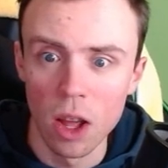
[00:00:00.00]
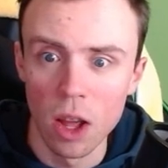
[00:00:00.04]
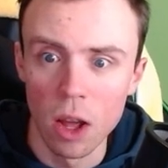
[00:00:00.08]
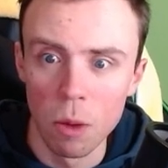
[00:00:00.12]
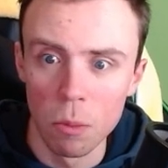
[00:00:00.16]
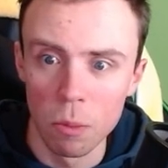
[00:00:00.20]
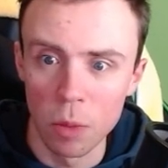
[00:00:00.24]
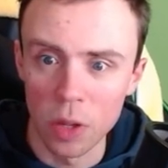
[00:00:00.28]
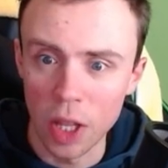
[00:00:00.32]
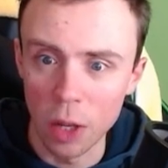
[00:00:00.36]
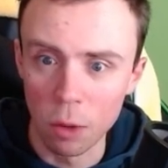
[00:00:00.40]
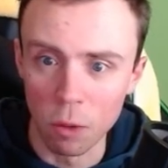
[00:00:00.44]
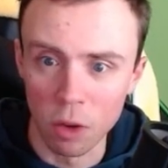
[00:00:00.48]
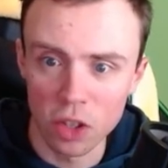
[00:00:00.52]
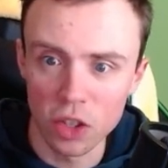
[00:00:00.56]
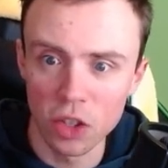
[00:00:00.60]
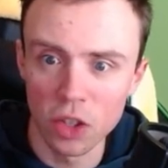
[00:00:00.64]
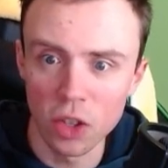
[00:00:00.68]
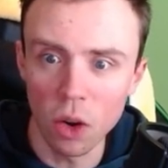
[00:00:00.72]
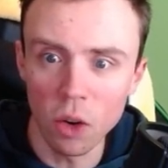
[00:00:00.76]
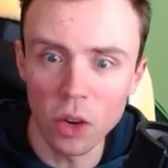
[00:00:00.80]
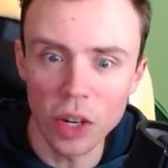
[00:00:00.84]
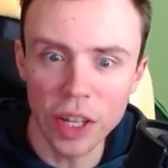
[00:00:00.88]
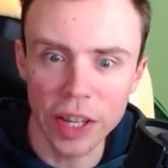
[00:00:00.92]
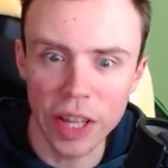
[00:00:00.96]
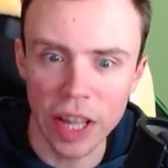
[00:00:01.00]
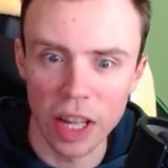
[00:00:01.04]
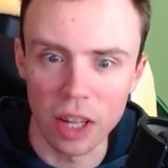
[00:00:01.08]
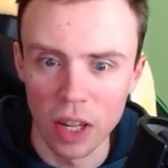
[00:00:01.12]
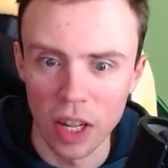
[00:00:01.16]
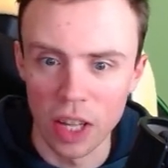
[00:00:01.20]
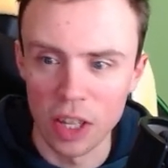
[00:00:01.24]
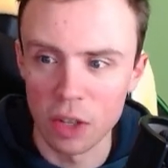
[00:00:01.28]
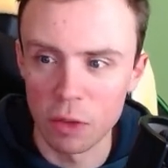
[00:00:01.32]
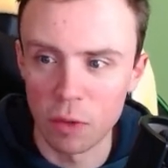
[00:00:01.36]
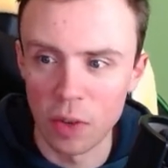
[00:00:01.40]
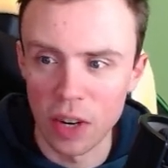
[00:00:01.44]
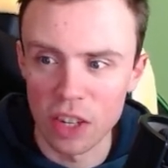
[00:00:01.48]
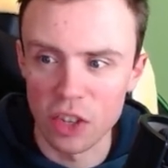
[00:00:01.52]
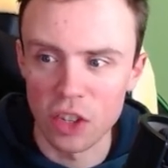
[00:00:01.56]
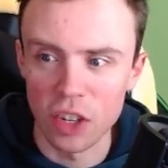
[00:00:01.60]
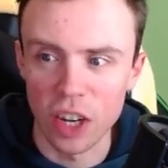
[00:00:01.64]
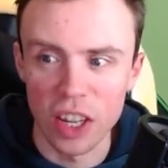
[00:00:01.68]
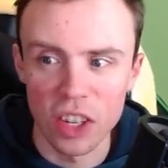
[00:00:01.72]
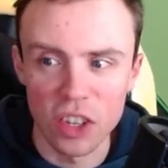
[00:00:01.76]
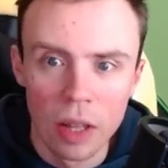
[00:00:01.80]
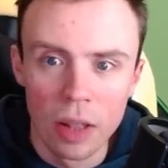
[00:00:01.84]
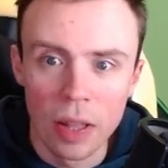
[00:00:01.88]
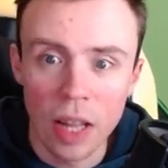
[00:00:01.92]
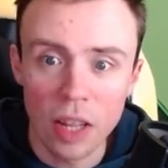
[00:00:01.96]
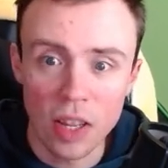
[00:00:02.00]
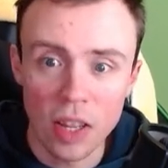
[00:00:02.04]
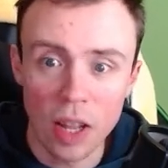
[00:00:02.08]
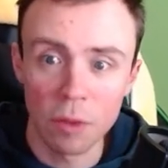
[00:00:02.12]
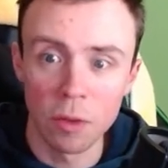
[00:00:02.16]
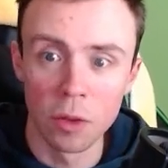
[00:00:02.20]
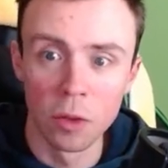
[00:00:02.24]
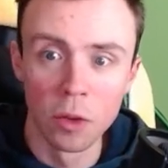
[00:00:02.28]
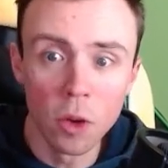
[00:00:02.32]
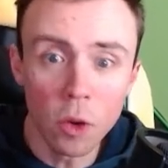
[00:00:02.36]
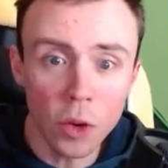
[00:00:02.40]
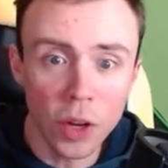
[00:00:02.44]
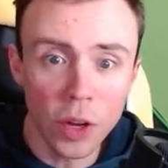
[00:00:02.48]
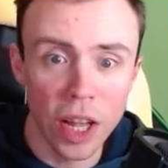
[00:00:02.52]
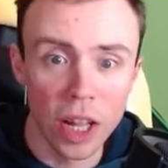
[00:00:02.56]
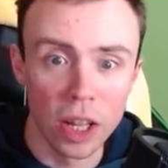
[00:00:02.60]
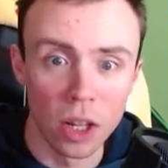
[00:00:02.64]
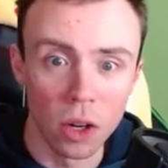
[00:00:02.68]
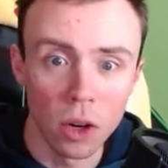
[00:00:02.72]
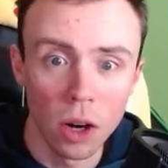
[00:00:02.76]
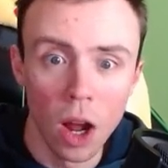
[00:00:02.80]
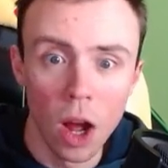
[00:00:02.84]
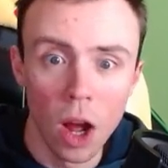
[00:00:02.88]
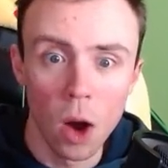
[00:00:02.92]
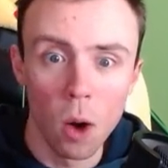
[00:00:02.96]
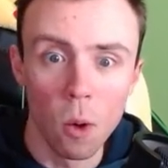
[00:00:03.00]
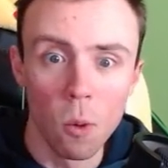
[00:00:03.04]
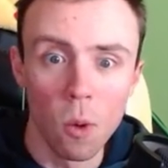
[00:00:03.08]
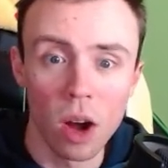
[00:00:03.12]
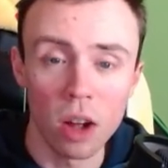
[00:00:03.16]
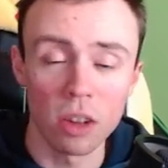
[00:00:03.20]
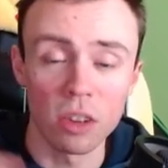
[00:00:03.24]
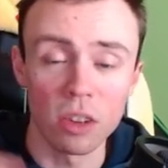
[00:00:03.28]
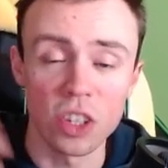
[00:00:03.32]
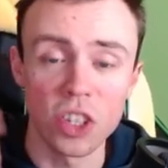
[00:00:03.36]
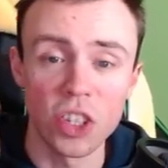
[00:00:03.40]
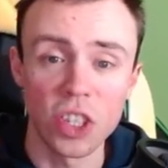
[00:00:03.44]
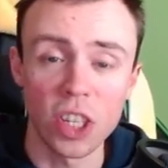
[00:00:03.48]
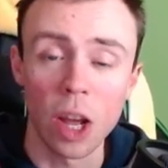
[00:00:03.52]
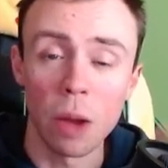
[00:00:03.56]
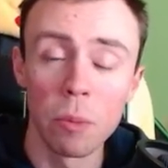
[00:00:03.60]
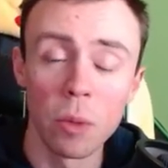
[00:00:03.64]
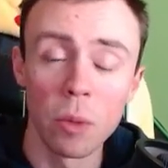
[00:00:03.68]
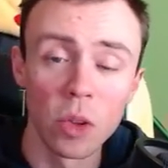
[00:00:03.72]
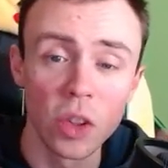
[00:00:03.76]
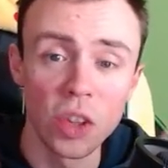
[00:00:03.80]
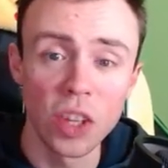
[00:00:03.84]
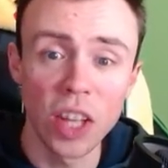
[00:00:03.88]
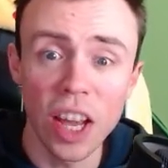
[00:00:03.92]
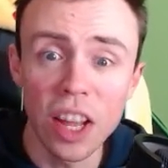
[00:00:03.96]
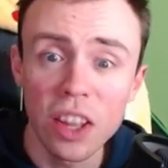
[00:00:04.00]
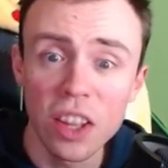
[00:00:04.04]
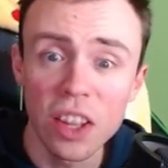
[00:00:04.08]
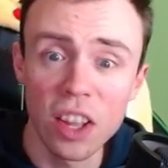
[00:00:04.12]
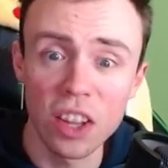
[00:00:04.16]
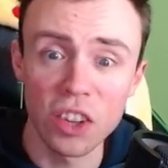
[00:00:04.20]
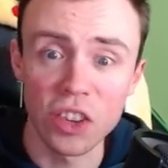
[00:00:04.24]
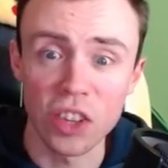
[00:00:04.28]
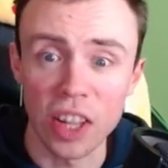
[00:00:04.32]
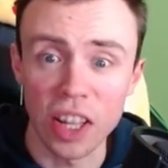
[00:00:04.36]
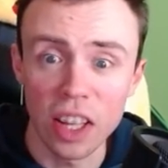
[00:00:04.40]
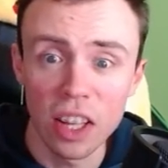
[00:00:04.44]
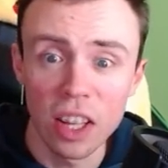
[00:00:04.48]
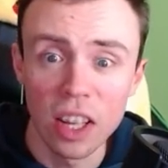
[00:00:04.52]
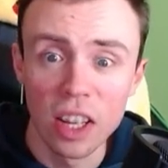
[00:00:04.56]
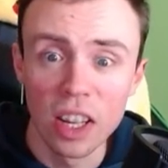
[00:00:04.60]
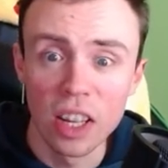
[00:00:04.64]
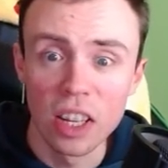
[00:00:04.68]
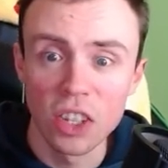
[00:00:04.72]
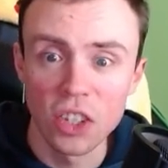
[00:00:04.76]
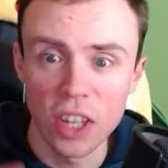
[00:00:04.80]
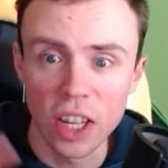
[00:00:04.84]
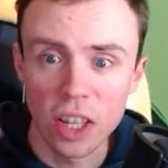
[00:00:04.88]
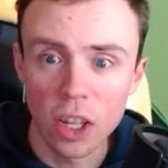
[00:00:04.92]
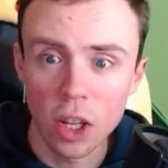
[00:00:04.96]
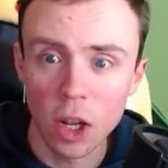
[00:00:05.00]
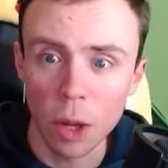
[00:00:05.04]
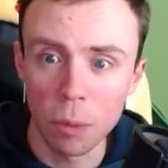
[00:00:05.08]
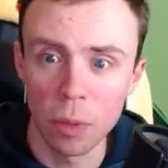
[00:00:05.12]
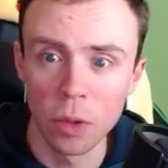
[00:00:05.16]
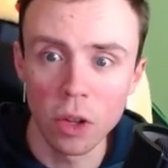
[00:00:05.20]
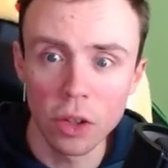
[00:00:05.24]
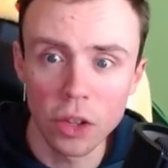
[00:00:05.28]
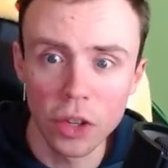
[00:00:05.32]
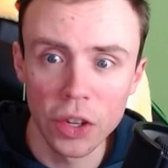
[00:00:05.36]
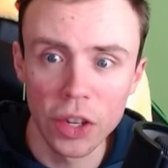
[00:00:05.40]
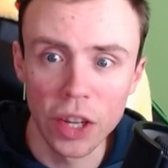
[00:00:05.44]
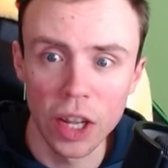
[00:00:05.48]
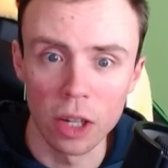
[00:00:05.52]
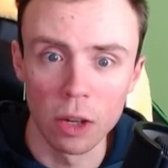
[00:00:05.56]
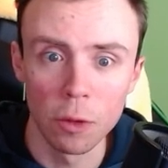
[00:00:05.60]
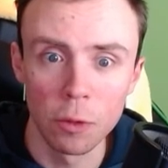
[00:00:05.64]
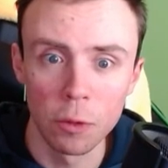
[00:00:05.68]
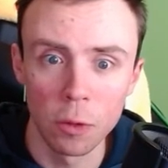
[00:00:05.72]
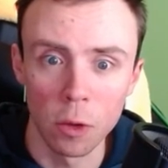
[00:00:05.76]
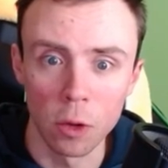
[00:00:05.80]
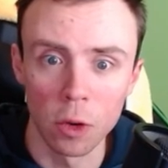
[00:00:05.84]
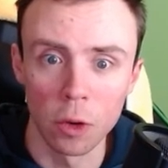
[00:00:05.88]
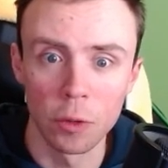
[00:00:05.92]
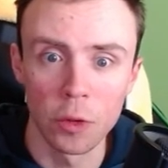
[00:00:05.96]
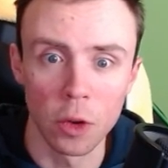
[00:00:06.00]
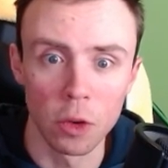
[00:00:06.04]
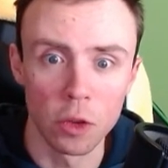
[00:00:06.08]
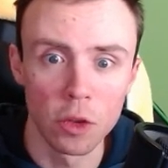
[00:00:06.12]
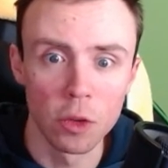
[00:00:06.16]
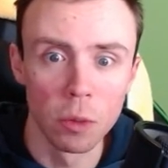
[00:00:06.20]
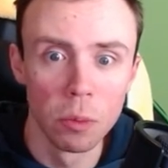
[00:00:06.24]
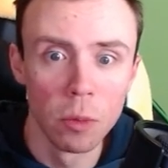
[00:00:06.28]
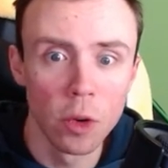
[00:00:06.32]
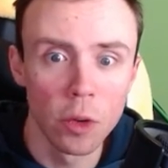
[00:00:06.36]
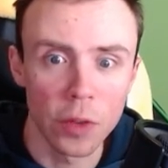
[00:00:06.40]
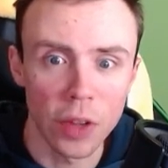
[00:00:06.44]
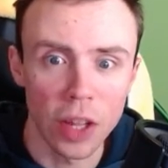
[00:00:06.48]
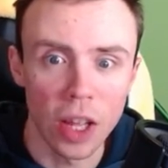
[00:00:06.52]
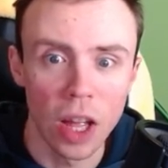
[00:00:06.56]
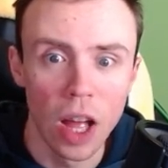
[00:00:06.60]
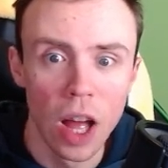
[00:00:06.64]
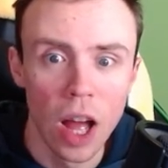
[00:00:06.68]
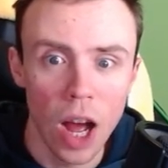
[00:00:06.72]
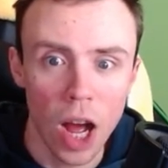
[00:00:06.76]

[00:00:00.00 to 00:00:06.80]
But he wasn't the only killer in this franchise. Let's have a new killer, while simultaneously setting up another killer for a future movie.